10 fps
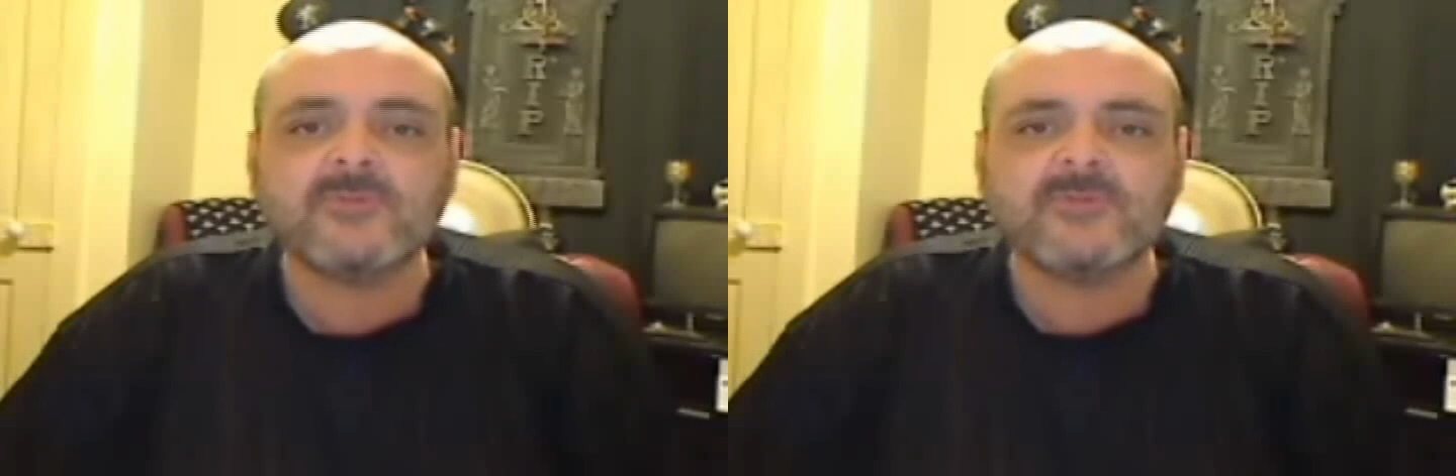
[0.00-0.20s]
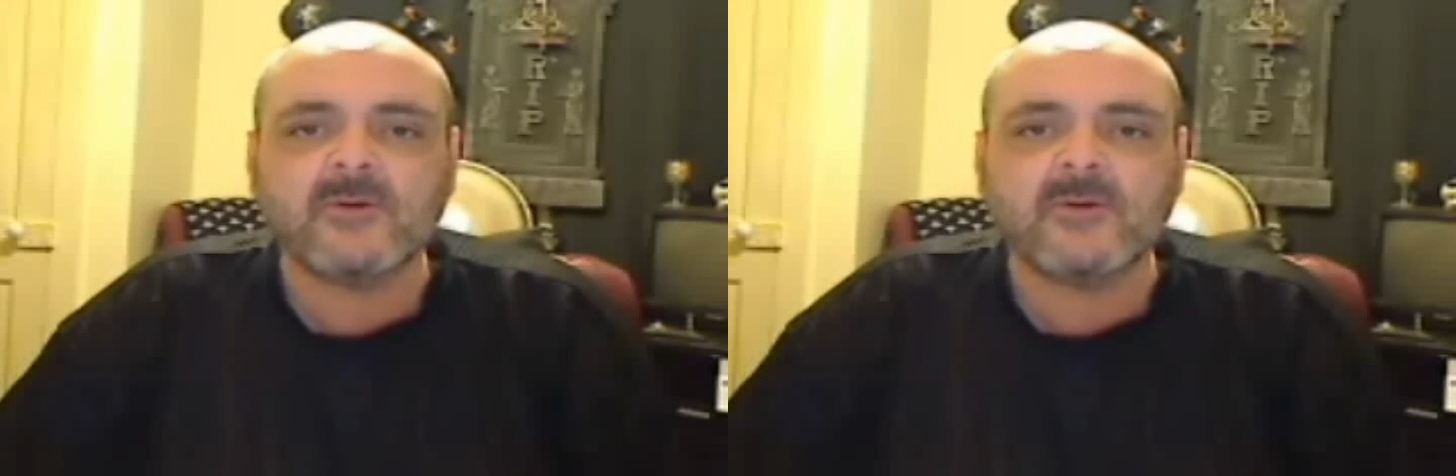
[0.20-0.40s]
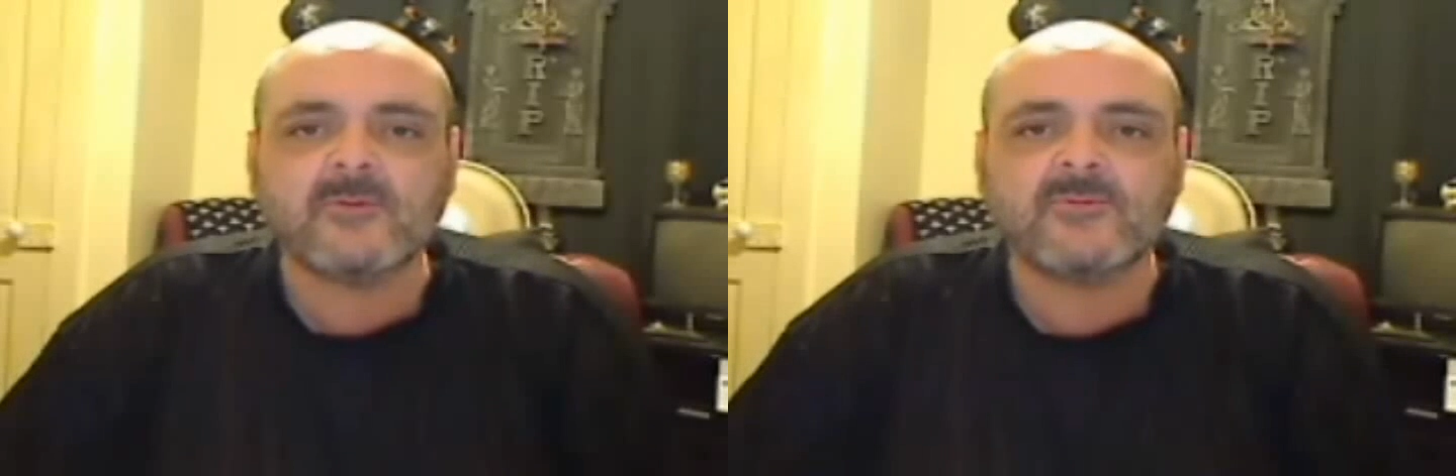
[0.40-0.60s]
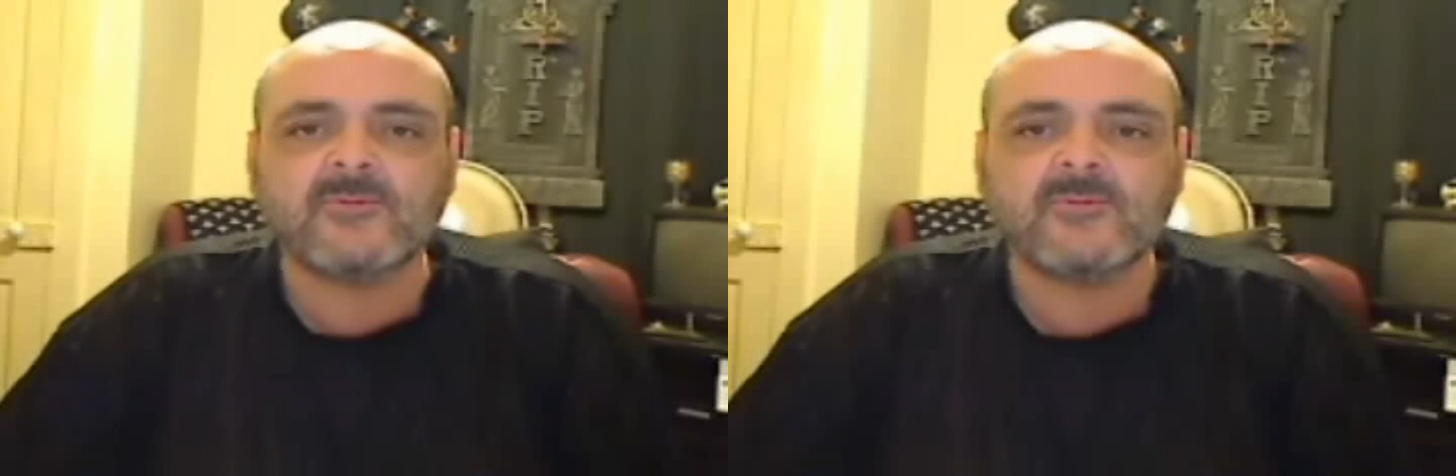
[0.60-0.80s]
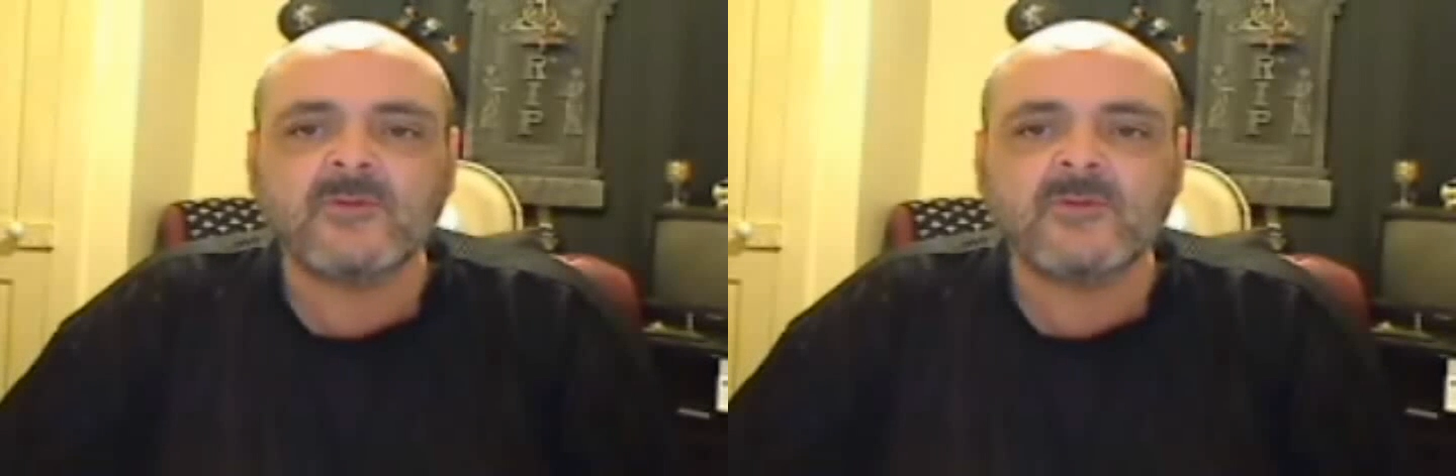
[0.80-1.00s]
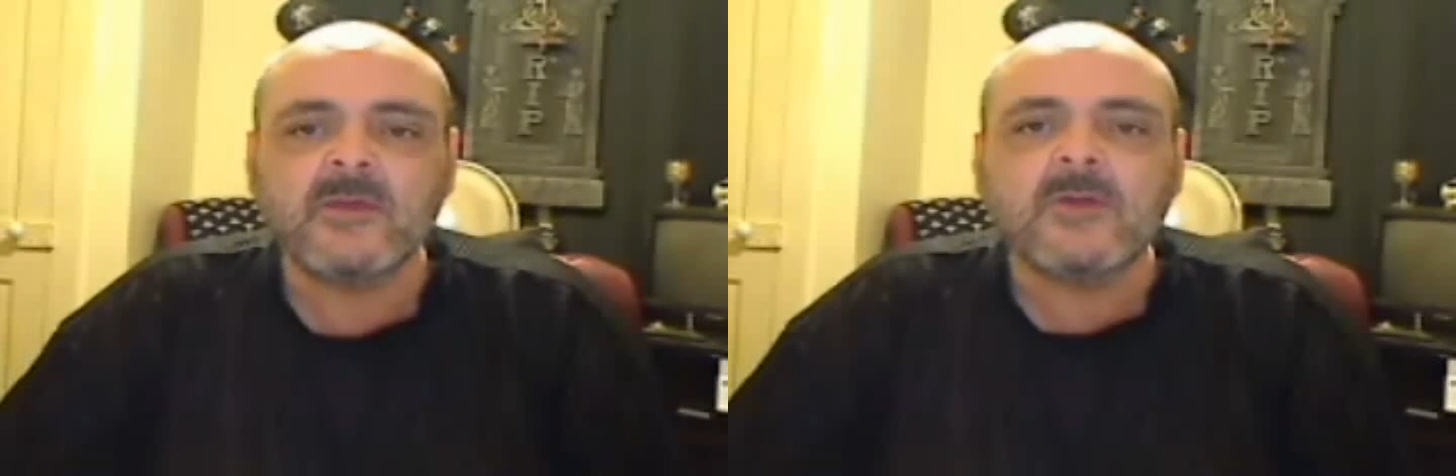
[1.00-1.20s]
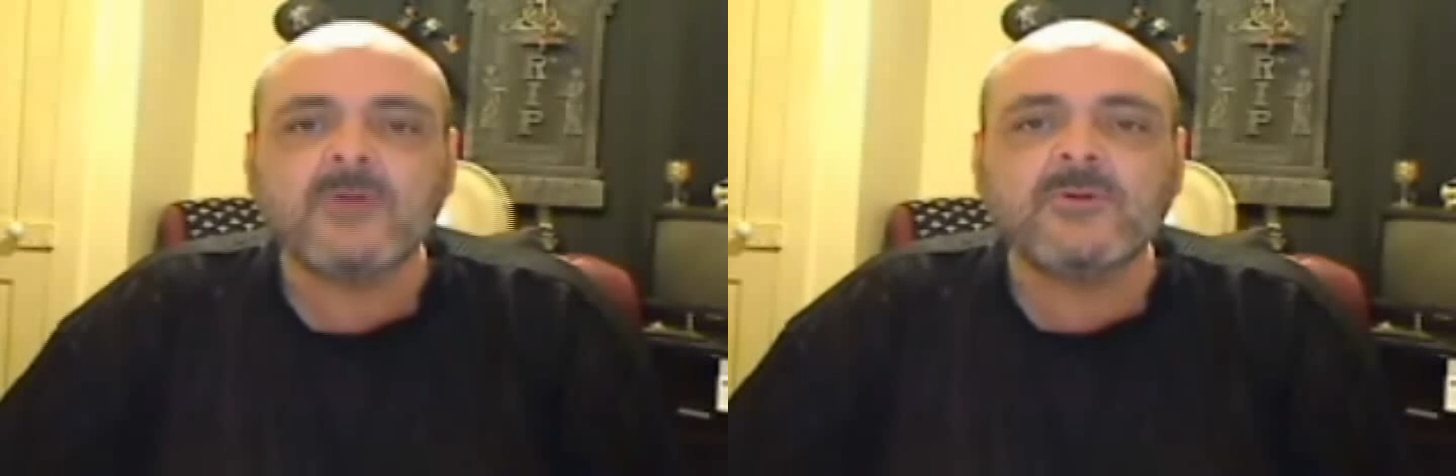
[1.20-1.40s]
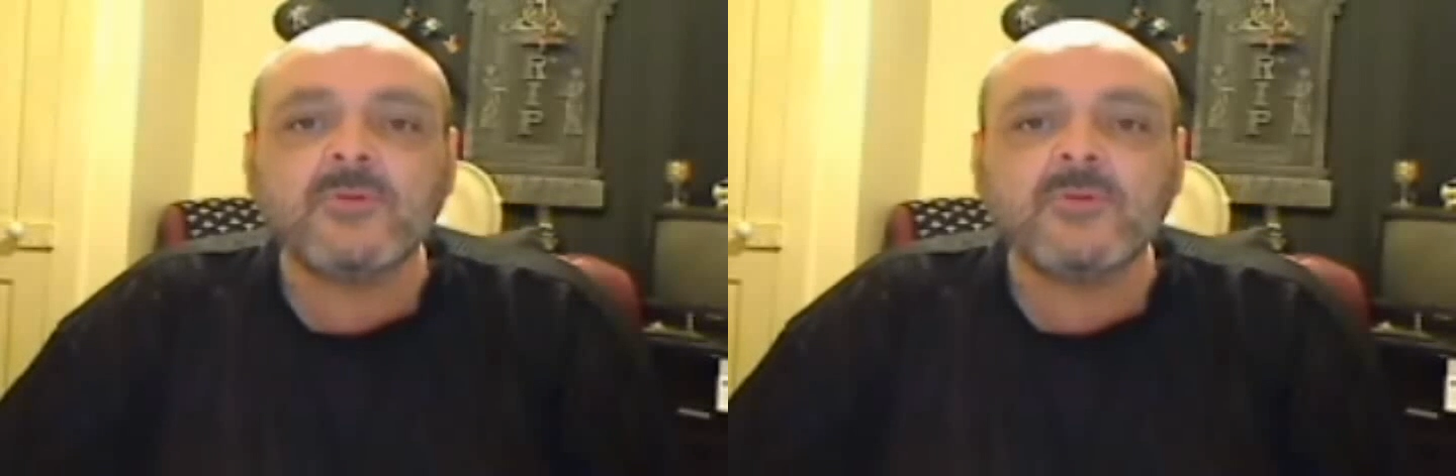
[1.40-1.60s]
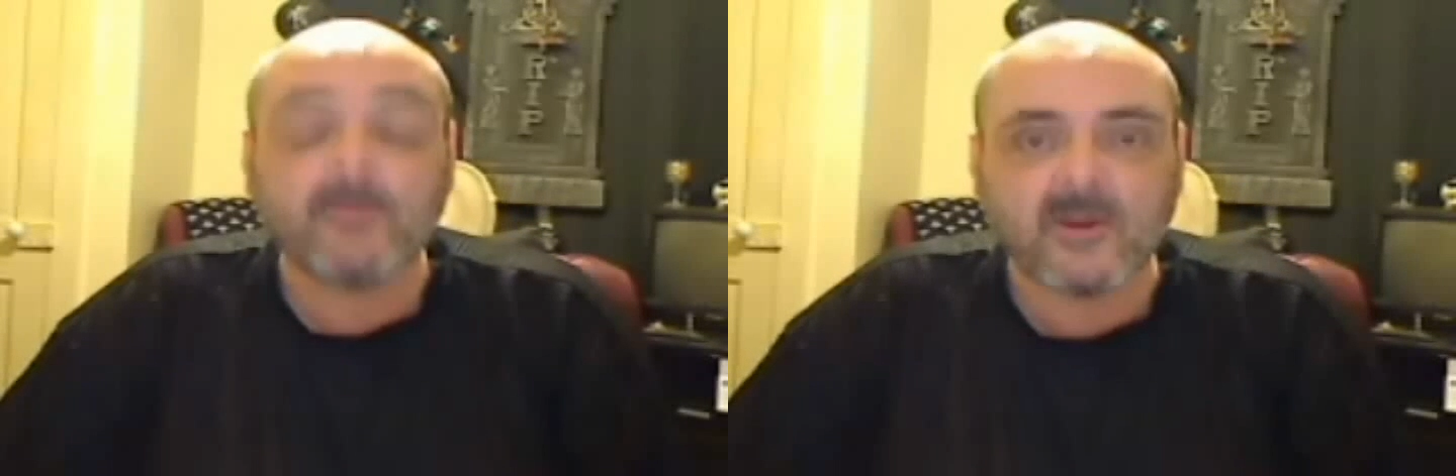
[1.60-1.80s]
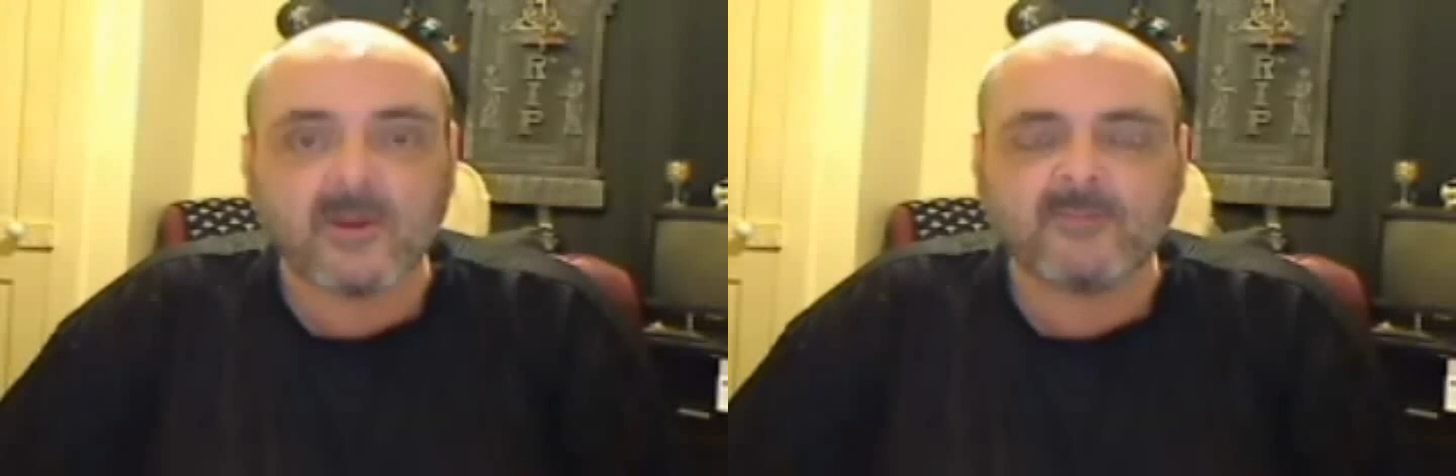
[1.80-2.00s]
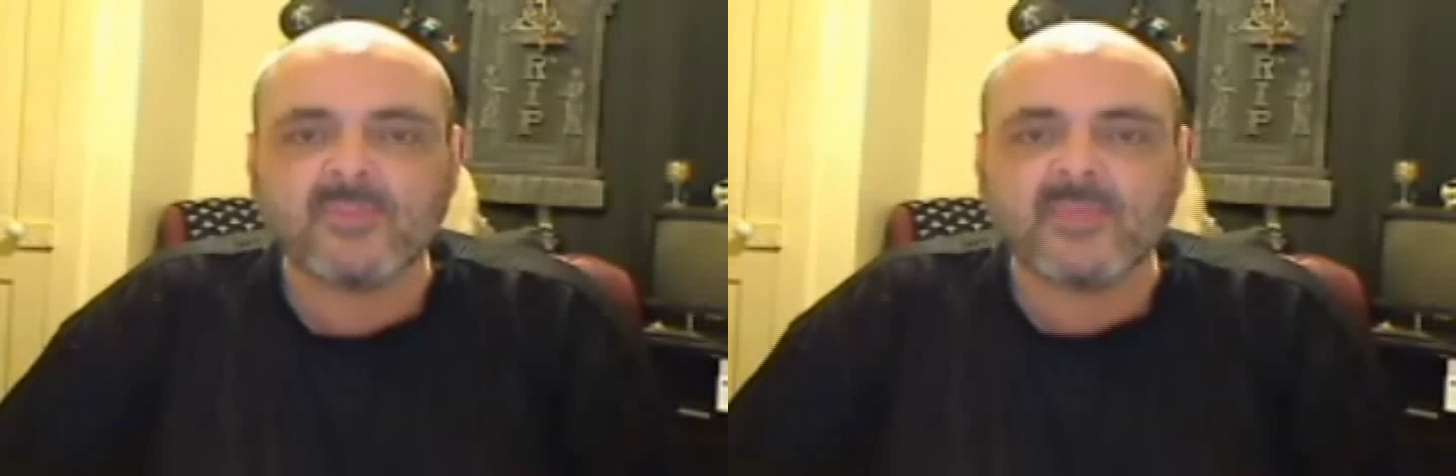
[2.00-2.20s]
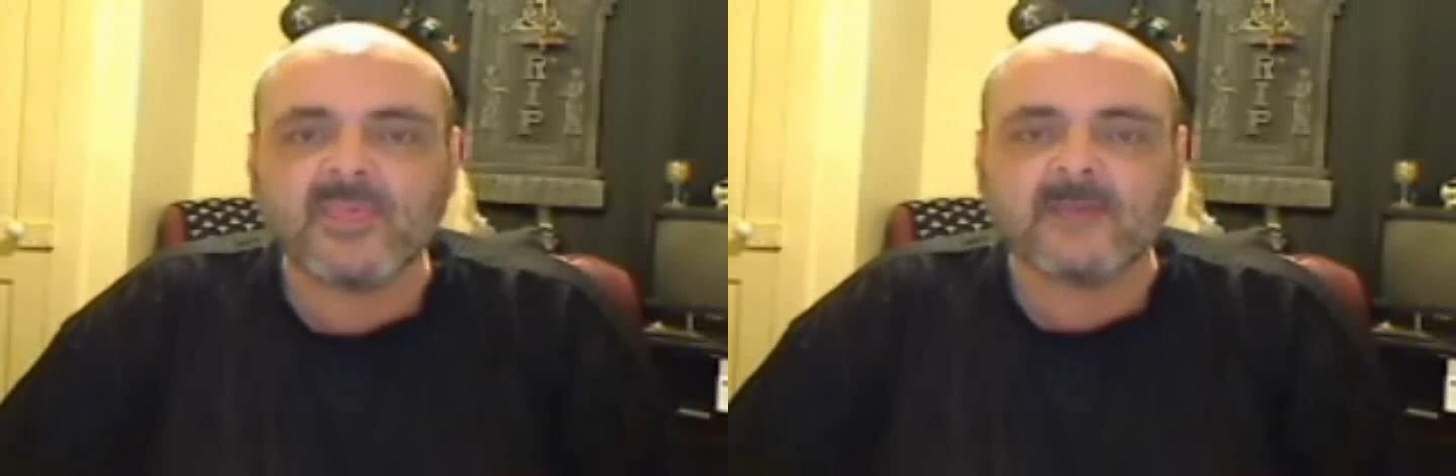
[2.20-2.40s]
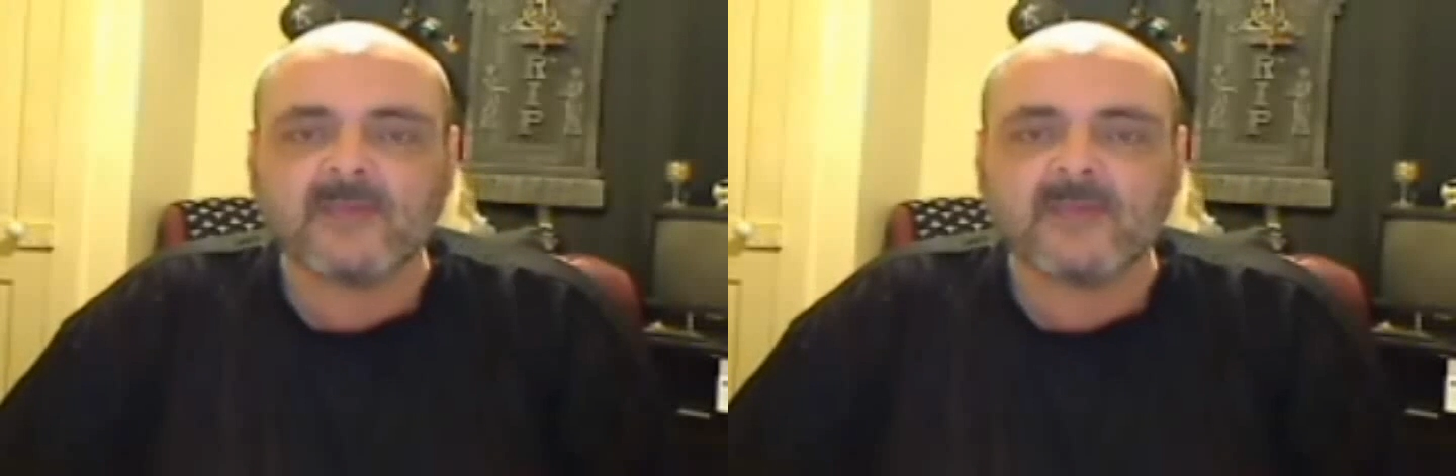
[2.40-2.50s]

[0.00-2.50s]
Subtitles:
shelters do the proper thing.